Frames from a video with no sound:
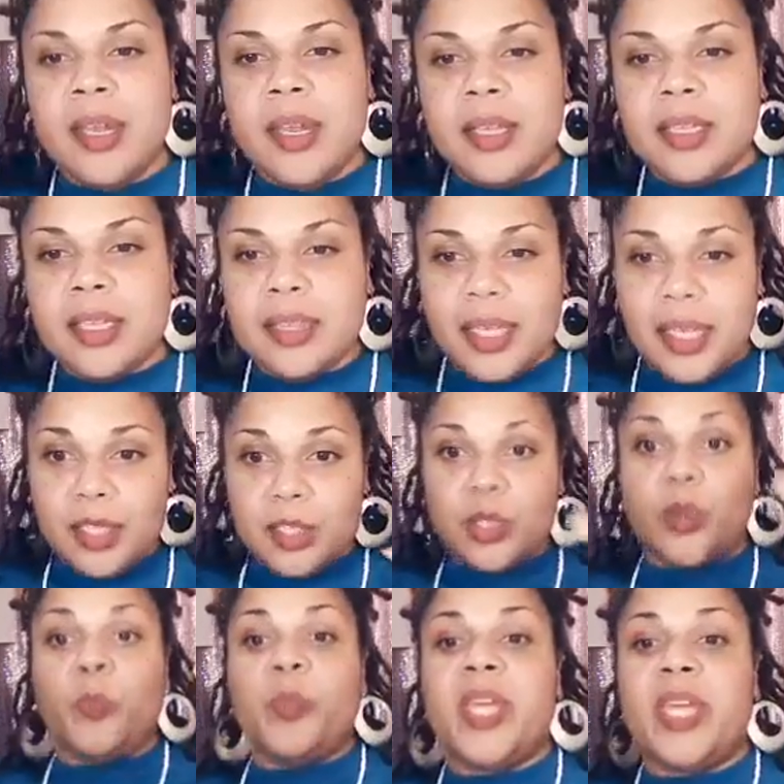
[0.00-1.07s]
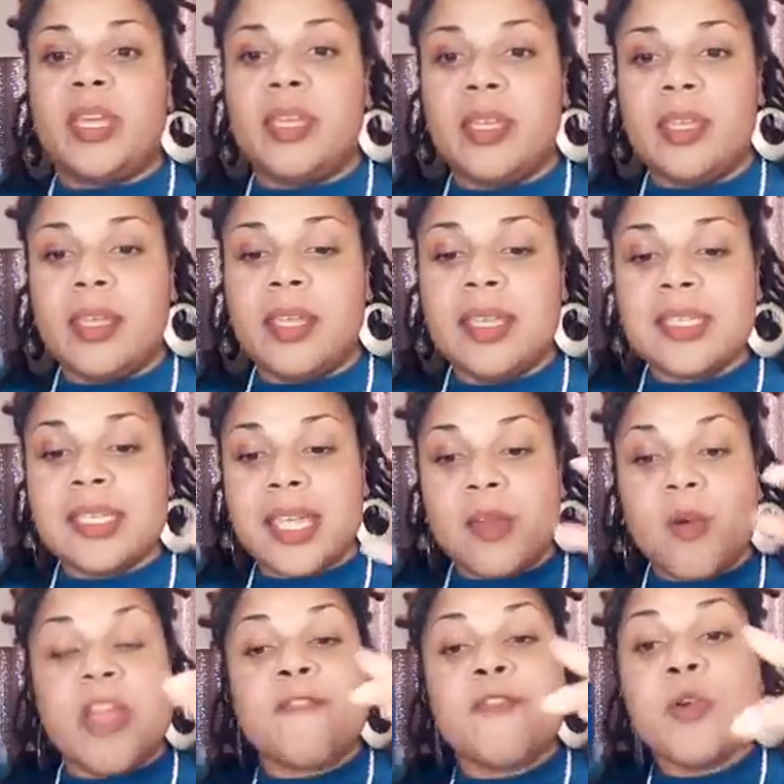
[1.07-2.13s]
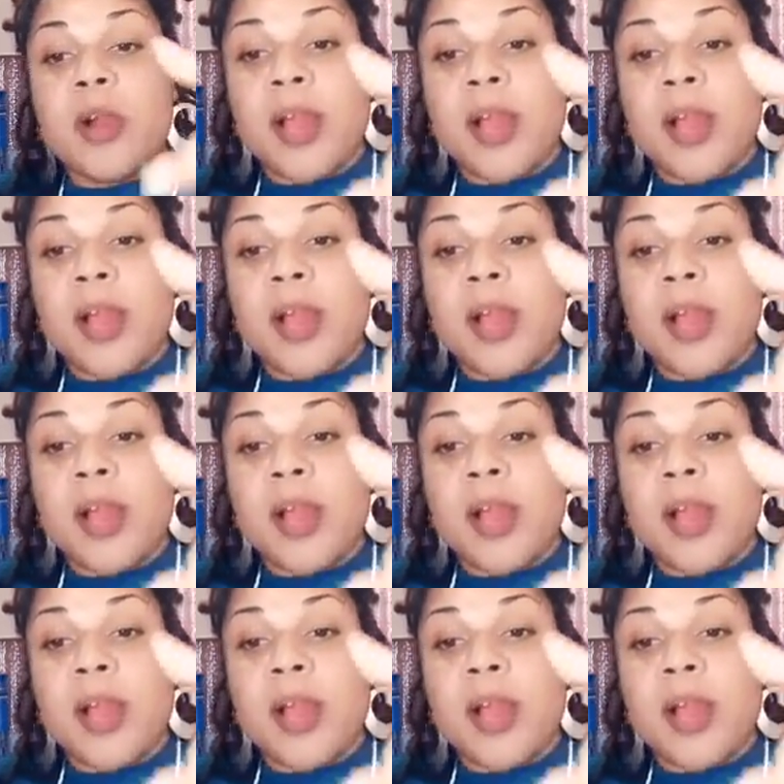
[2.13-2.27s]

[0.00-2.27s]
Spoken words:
the thing to be is that if